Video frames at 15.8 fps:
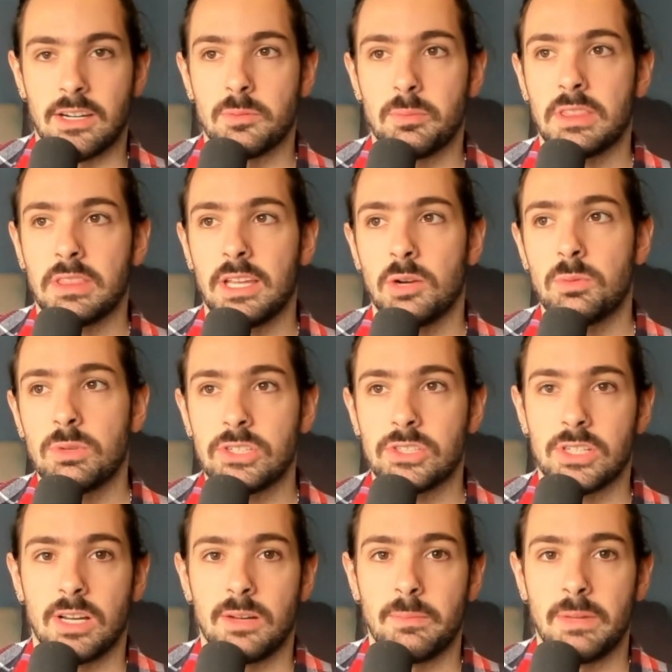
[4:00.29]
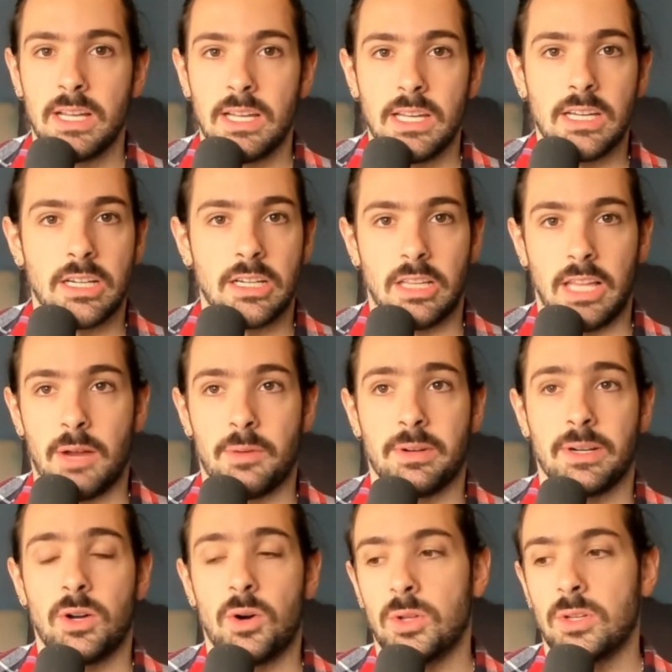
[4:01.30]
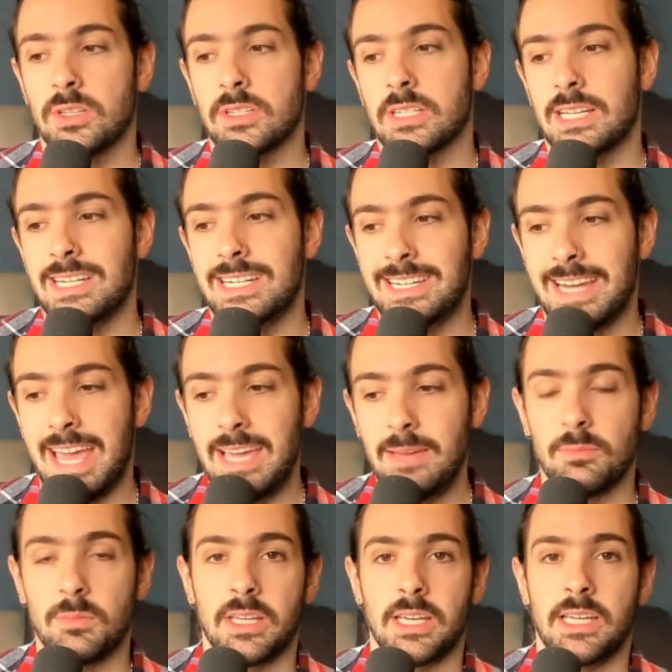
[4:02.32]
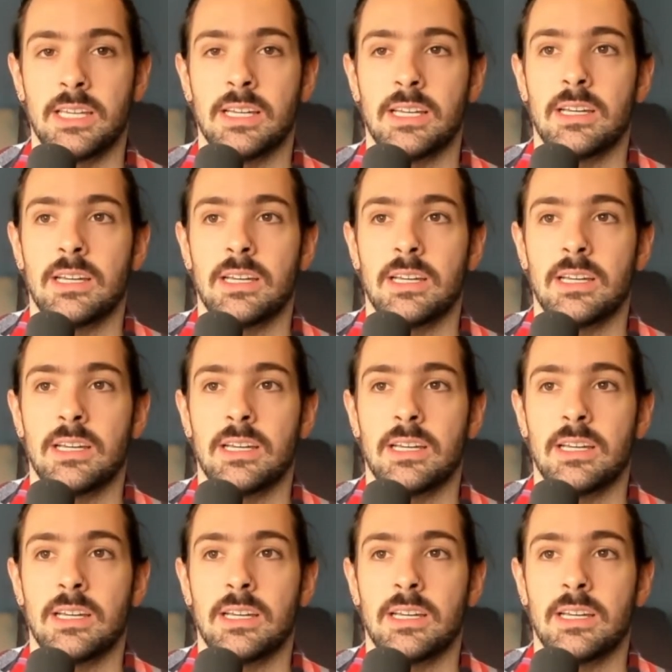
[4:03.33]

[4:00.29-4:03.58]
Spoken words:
but there were some glaring holes, namely